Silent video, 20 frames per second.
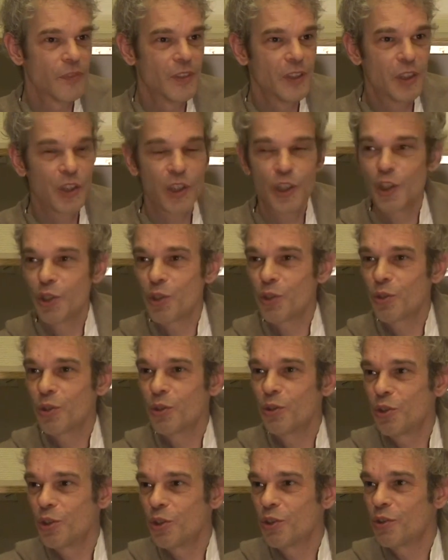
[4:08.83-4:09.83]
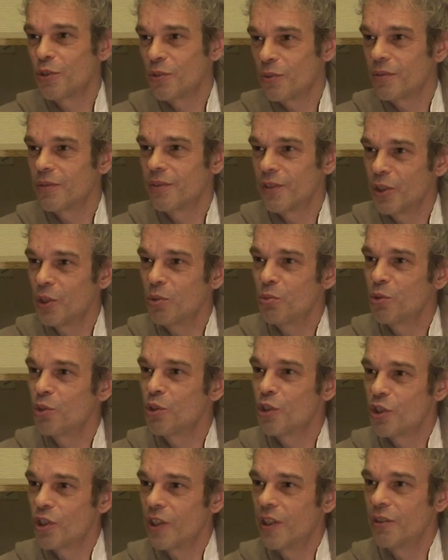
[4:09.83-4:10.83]
You can also just go to
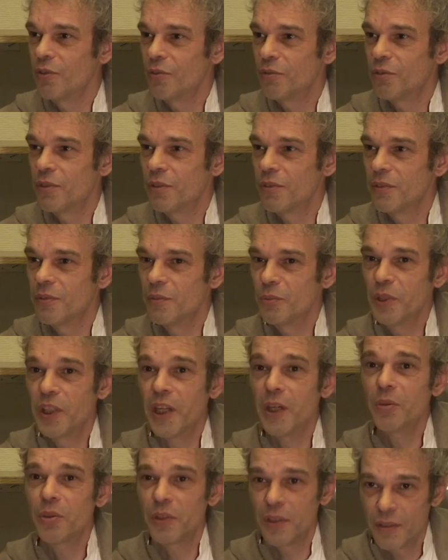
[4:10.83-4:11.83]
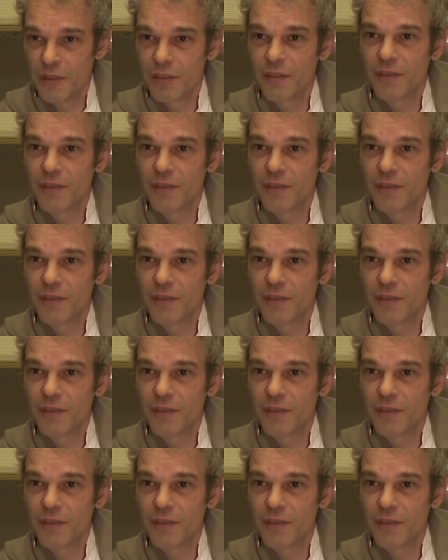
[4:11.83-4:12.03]
the self without it.